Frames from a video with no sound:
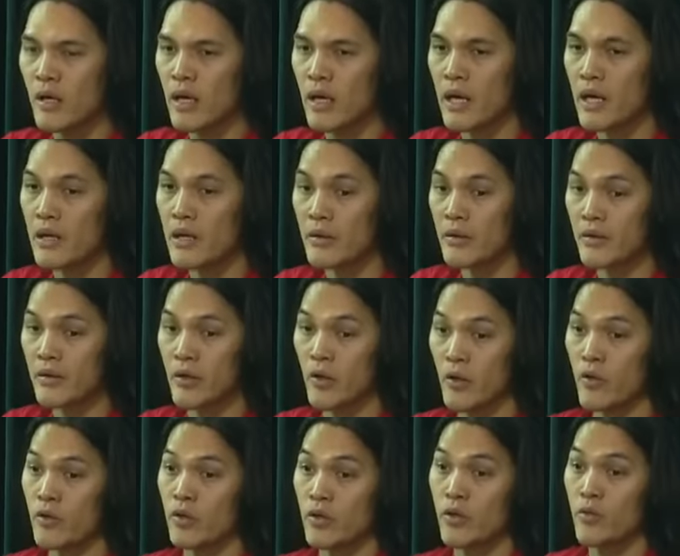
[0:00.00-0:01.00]
And, you
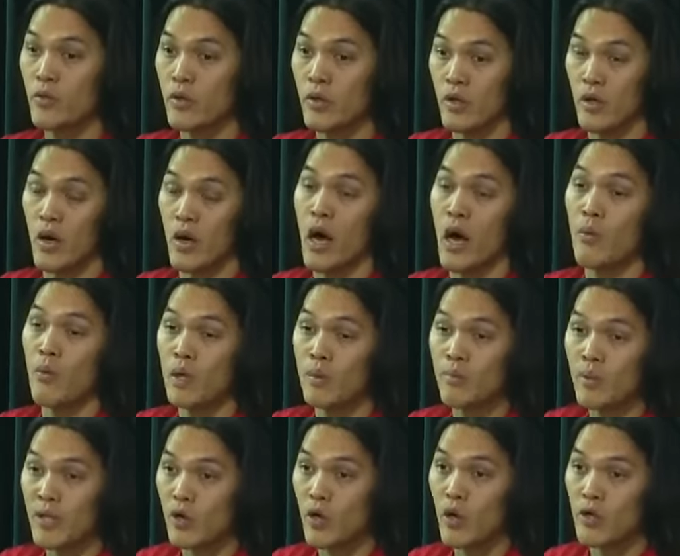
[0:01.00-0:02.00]
know, I want
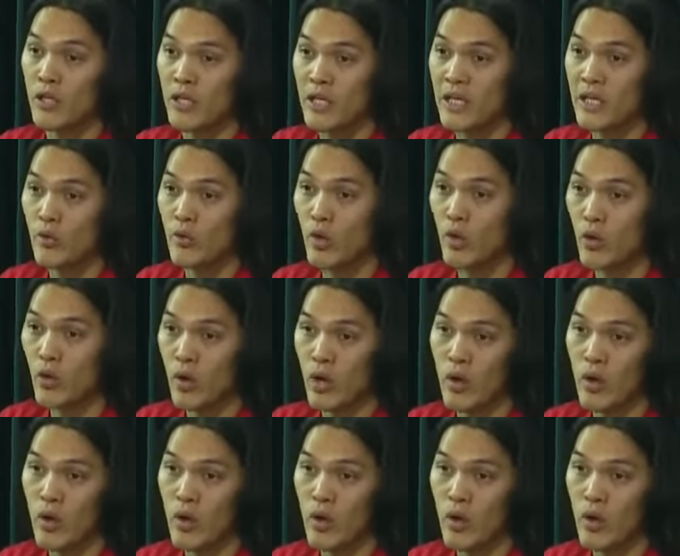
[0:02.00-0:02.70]
to be called a hero.